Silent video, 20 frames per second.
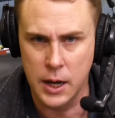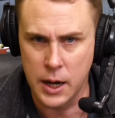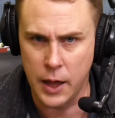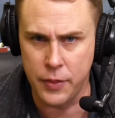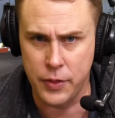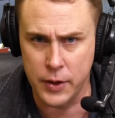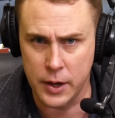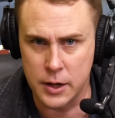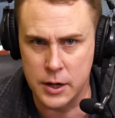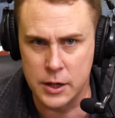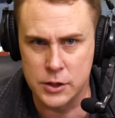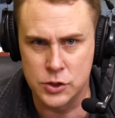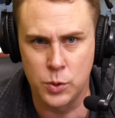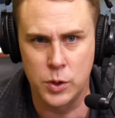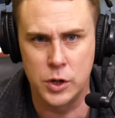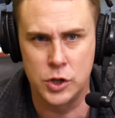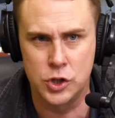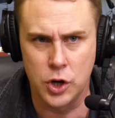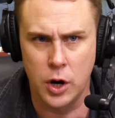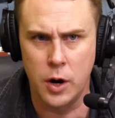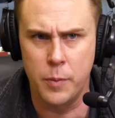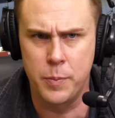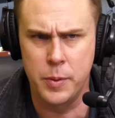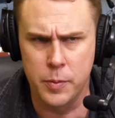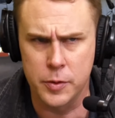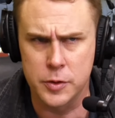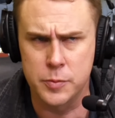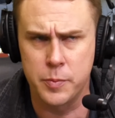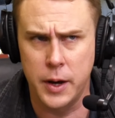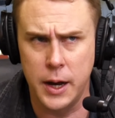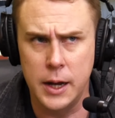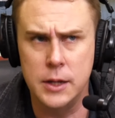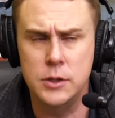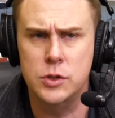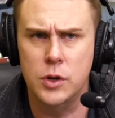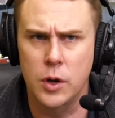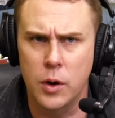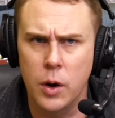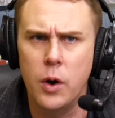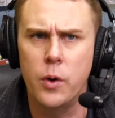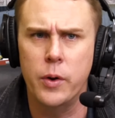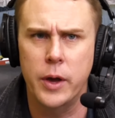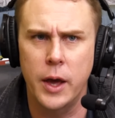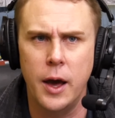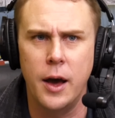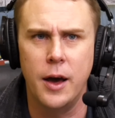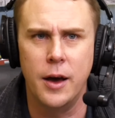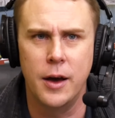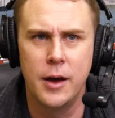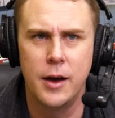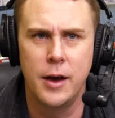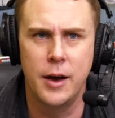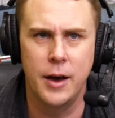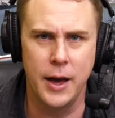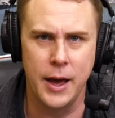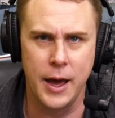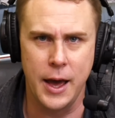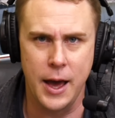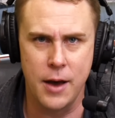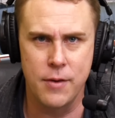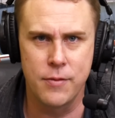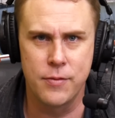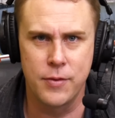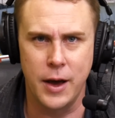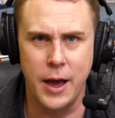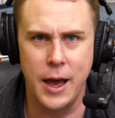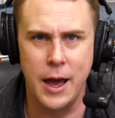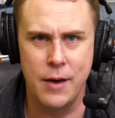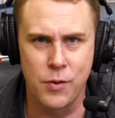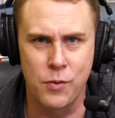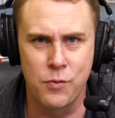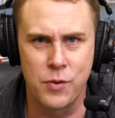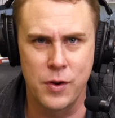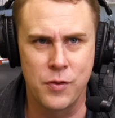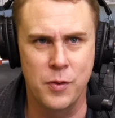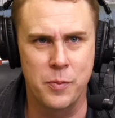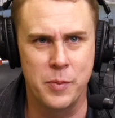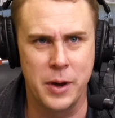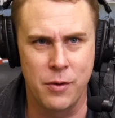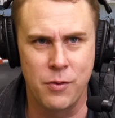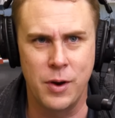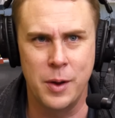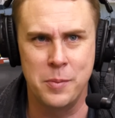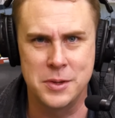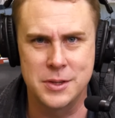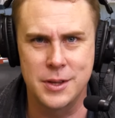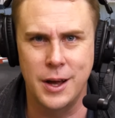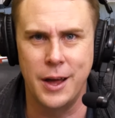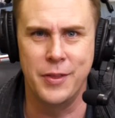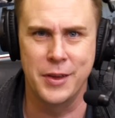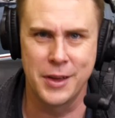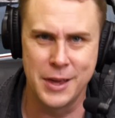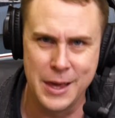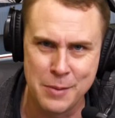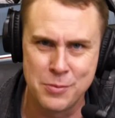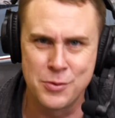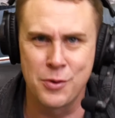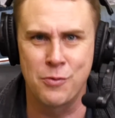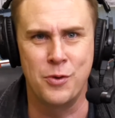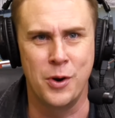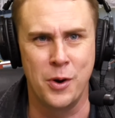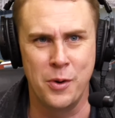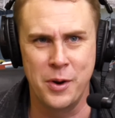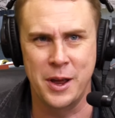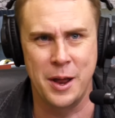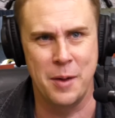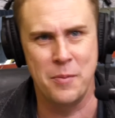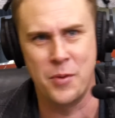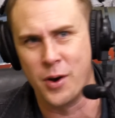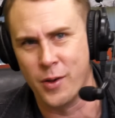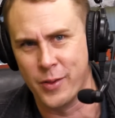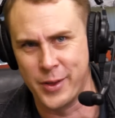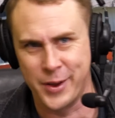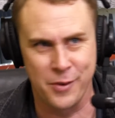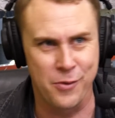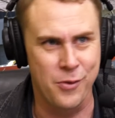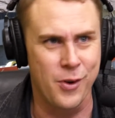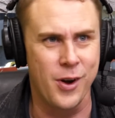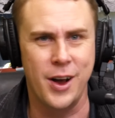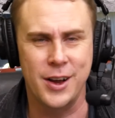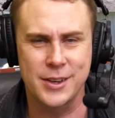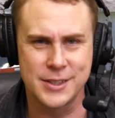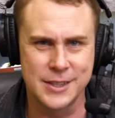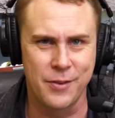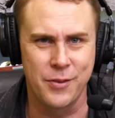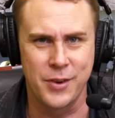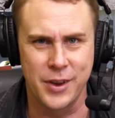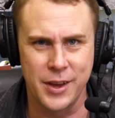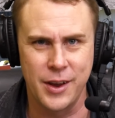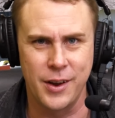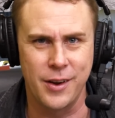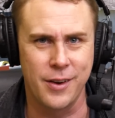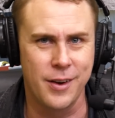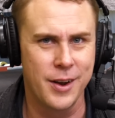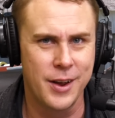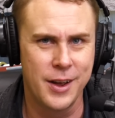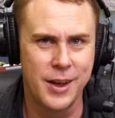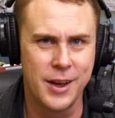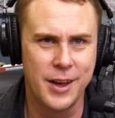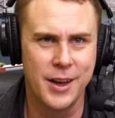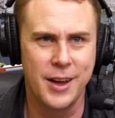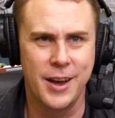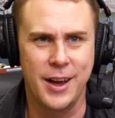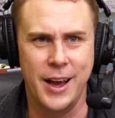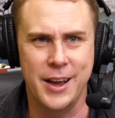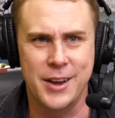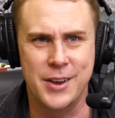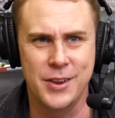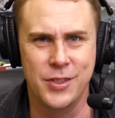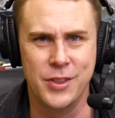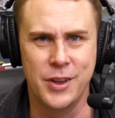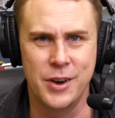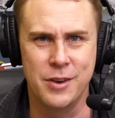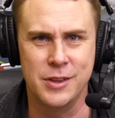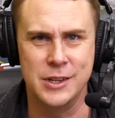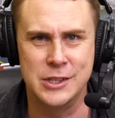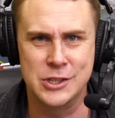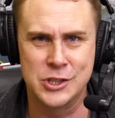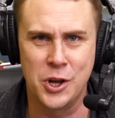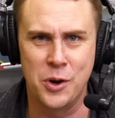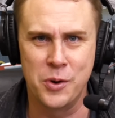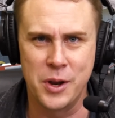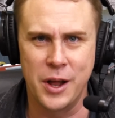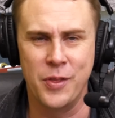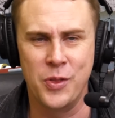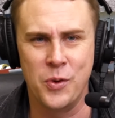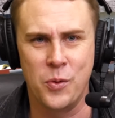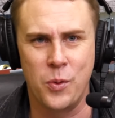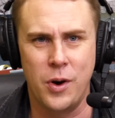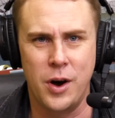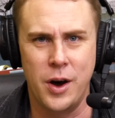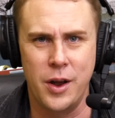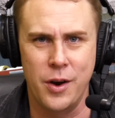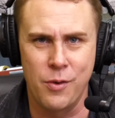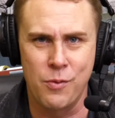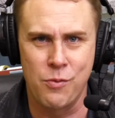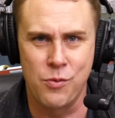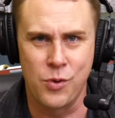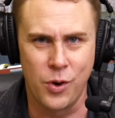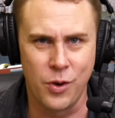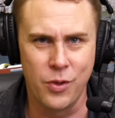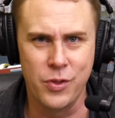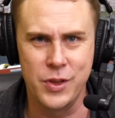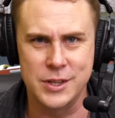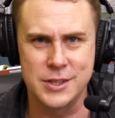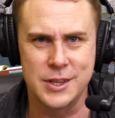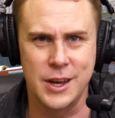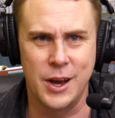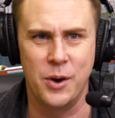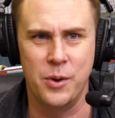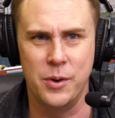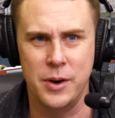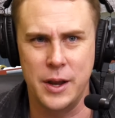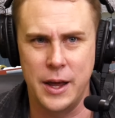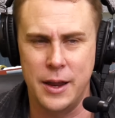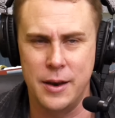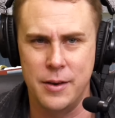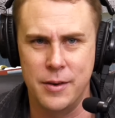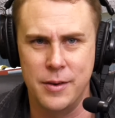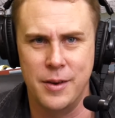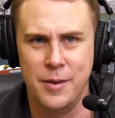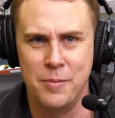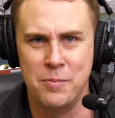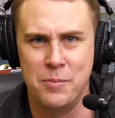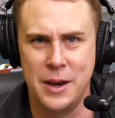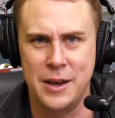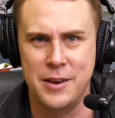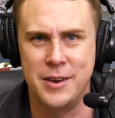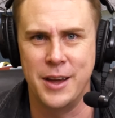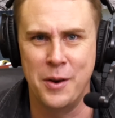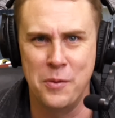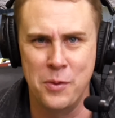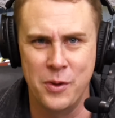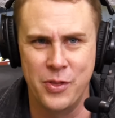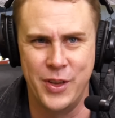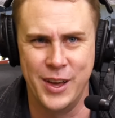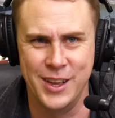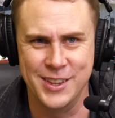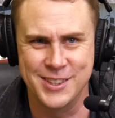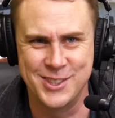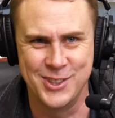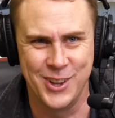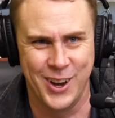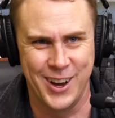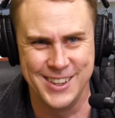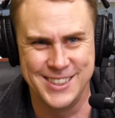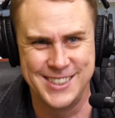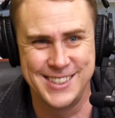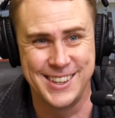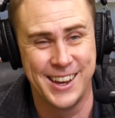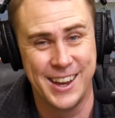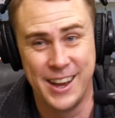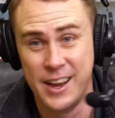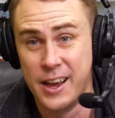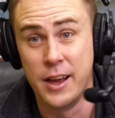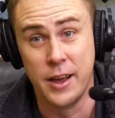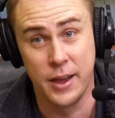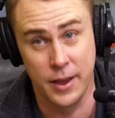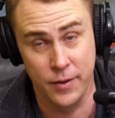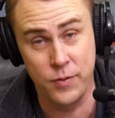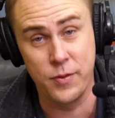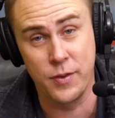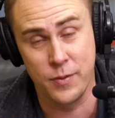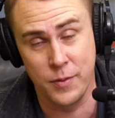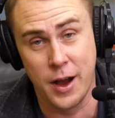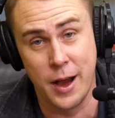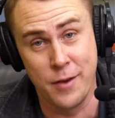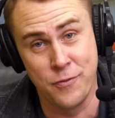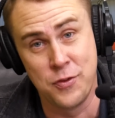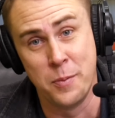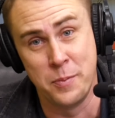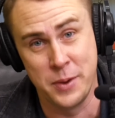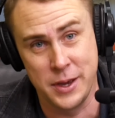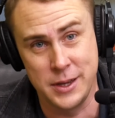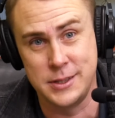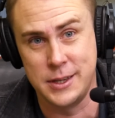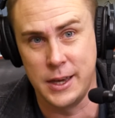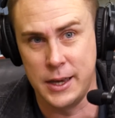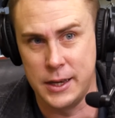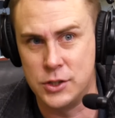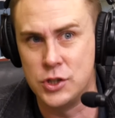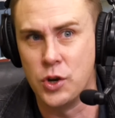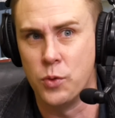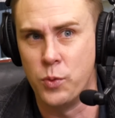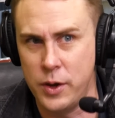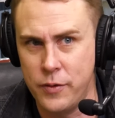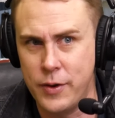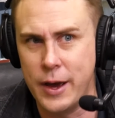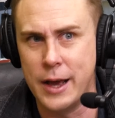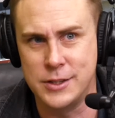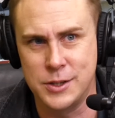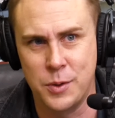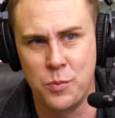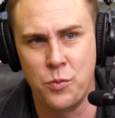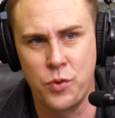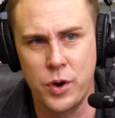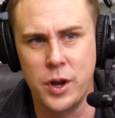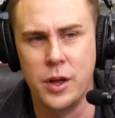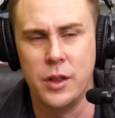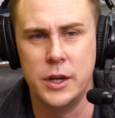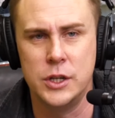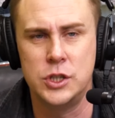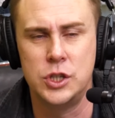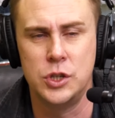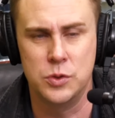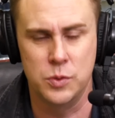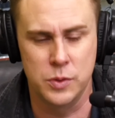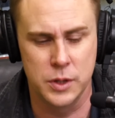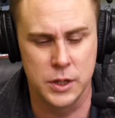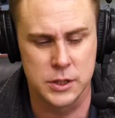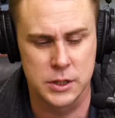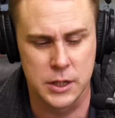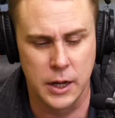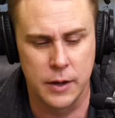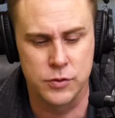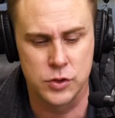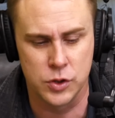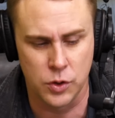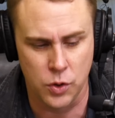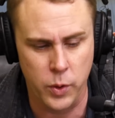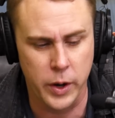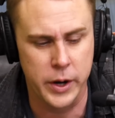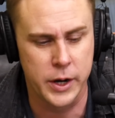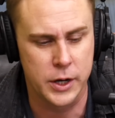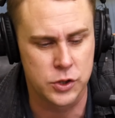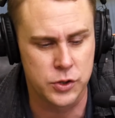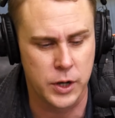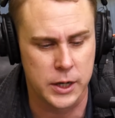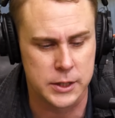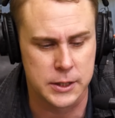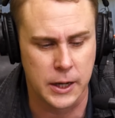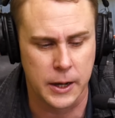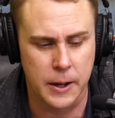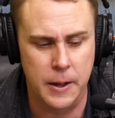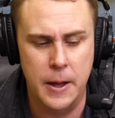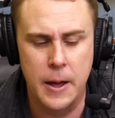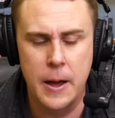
I think it does sort of jar people's minds to go, oh yeah, I have a riverbed right beside that keeps eroding. I'm hauling in rocks every year. I could literally slow down the water, roll this out, and be done with this nonsense. I'm from BC, so we've had some real issues with this stuff. So quite interesting.